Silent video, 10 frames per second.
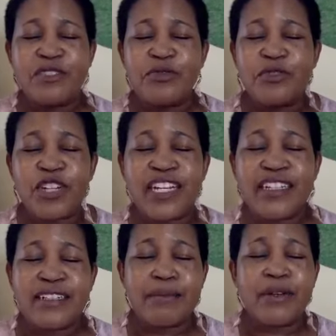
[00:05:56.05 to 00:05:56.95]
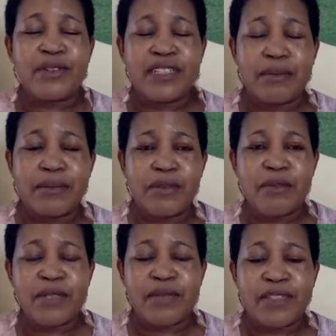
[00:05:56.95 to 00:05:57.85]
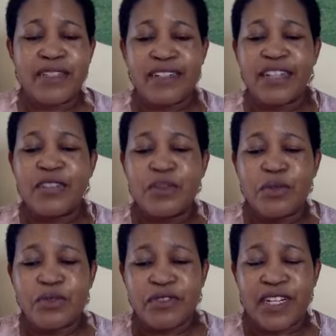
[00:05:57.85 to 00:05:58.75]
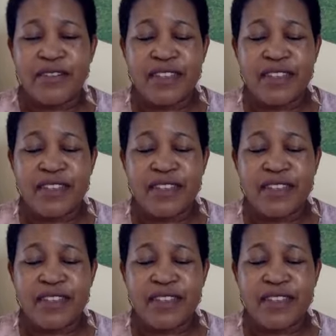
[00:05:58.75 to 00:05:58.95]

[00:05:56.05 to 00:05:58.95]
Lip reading: to forget about their problems and write those 5